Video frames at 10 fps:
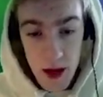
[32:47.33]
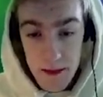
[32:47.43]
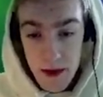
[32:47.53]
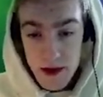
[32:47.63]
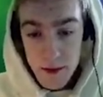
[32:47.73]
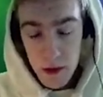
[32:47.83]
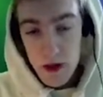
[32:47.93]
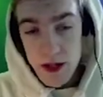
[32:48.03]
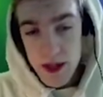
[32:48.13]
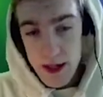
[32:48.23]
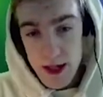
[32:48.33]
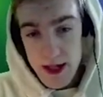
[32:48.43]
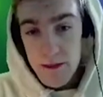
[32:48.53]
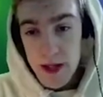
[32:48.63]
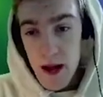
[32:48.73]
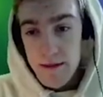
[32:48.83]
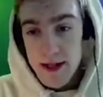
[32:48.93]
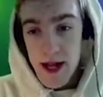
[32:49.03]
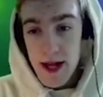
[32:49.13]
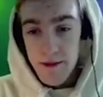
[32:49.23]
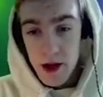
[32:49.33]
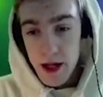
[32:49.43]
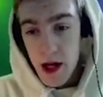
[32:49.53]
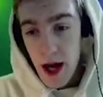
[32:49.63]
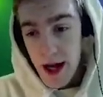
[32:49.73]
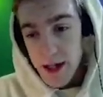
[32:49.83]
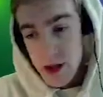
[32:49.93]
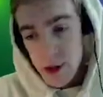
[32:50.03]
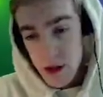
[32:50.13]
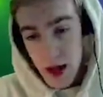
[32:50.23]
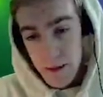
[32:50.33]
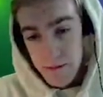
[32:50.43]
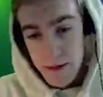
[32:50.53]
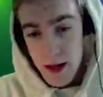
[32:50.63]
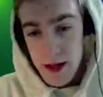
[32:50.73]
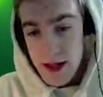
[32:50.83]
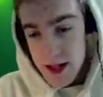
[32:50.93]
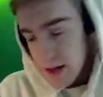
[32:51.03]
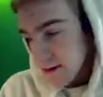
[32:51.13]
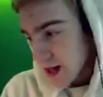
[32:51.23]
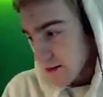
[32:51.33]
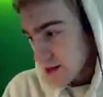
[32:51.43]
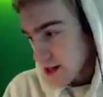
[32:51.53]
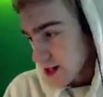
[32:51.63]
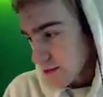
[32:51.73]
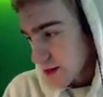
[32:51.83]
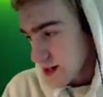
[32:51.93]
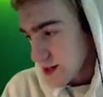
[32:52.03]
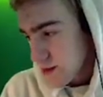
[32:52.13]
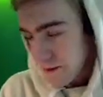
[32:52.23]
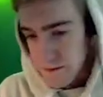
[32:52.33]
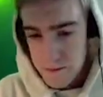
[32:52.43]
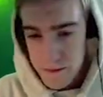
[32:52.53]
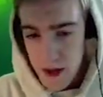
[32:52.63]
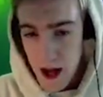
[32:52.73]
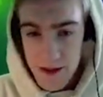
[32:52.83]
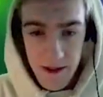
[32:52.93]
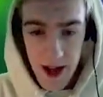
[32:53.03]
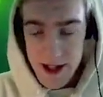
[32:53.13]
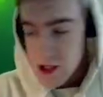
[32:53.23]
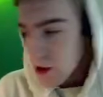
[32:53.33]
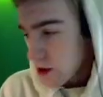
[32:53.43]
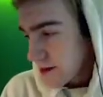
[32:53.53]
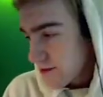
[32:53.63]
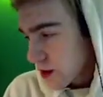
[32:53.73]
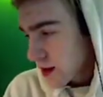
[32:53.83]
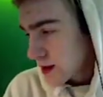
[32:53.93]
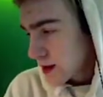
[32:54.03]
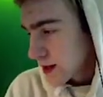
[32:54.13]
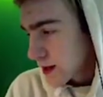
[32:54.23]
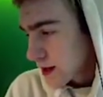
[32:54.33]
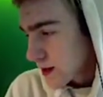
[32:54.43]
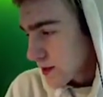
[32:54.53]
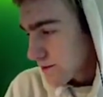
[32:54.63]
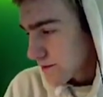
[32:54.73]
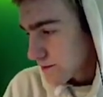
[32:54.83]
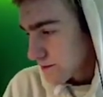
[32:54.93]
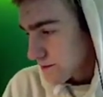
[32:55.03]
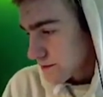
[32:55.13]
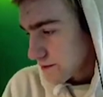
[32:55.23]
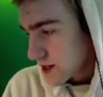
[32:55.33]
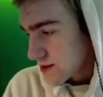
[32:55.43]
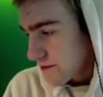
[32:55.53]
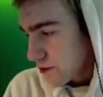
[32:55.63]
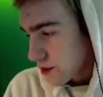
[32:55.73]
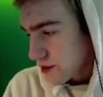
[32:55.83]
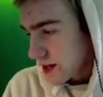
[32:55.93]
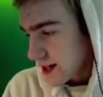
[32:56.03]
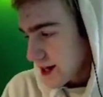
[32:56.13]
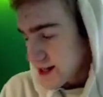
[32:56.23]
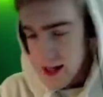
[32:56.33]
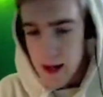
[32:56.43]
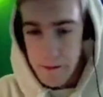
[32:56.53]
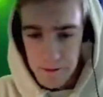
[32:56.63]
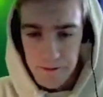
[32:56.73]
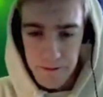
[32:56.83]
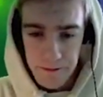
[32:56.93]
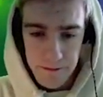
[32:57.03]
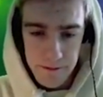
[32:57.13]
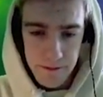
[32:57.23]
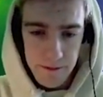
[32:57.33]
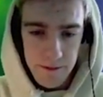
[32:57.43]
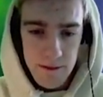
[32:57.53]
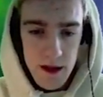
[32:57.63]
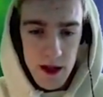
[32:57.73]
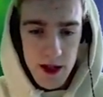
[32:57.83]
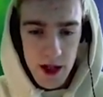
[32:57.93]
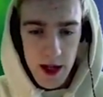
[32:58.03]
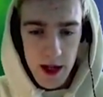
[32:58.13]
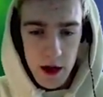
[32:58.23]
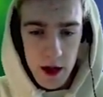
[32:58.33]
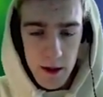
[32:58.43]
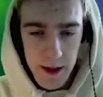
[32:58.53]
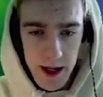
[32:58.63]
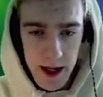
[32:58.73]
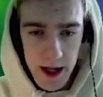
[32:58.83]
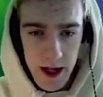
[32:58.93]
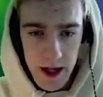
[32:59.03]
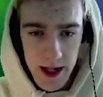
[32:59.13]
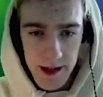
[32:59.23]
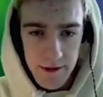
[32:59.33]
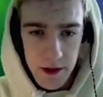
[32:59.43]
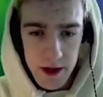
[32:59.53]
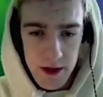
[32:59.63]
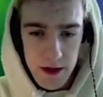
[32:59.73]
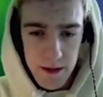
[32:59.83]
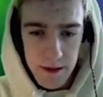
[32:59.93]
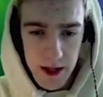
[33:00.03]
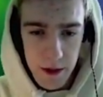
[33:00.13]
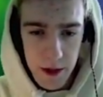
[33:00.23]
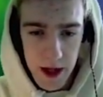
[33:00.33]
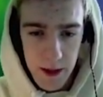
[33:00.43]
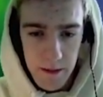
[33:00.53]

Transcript: email support, sometimes they are very kind and do that. Sometimes. It depends. I've never had to do it before. It's before thirty days, yeah. So yeah, you gotta be careful and do it pretty quick.